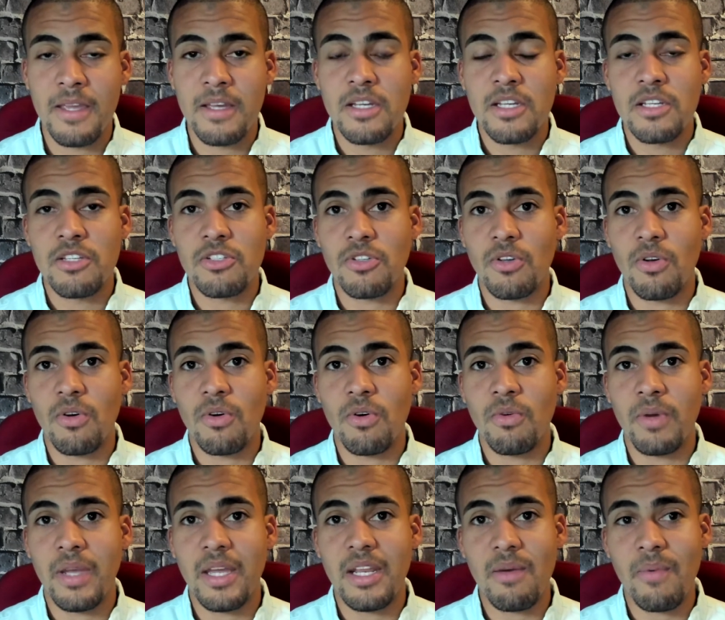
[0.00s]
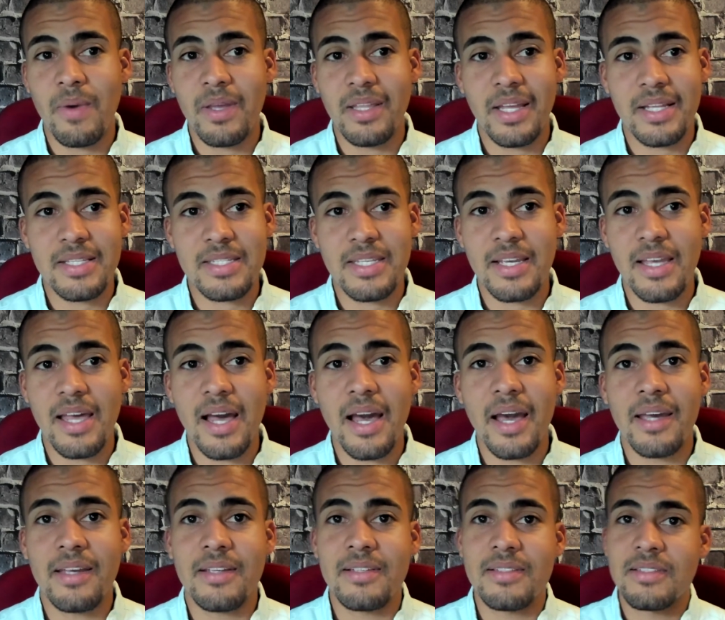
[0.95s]
So anyway, that's it,
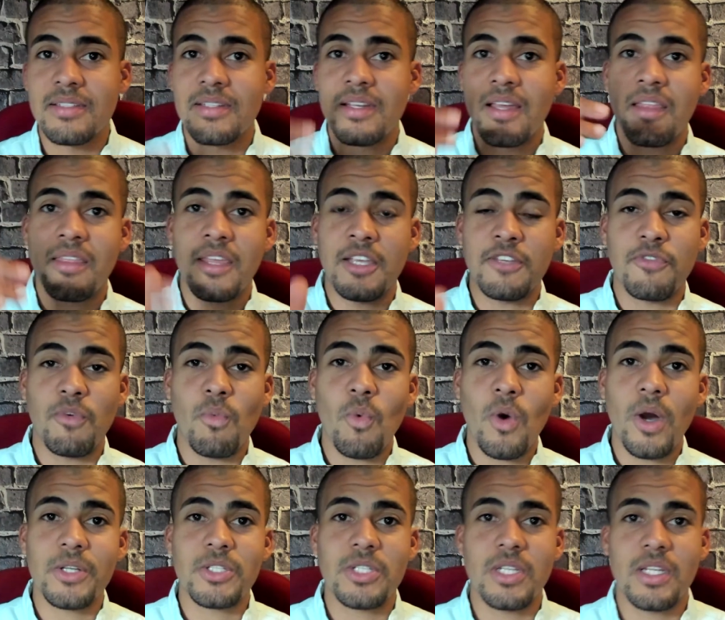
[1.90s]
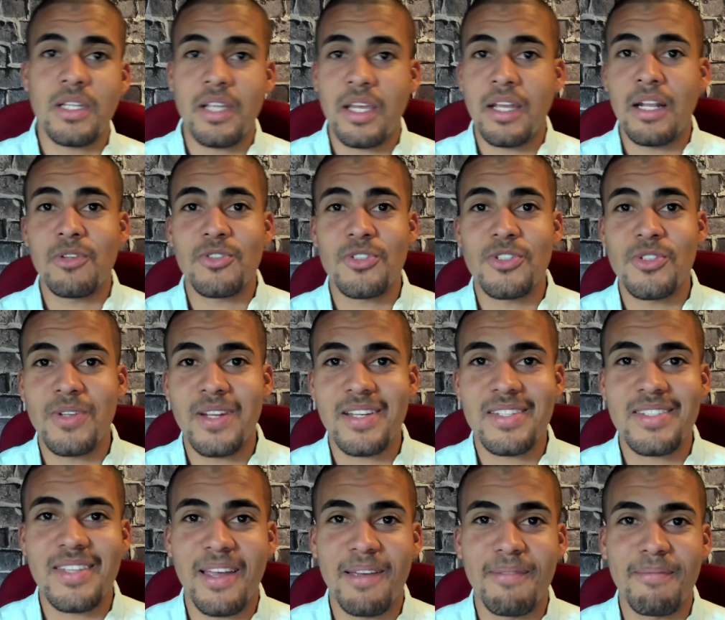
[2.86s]
guys. Thanks for watching, and I'll see you next time.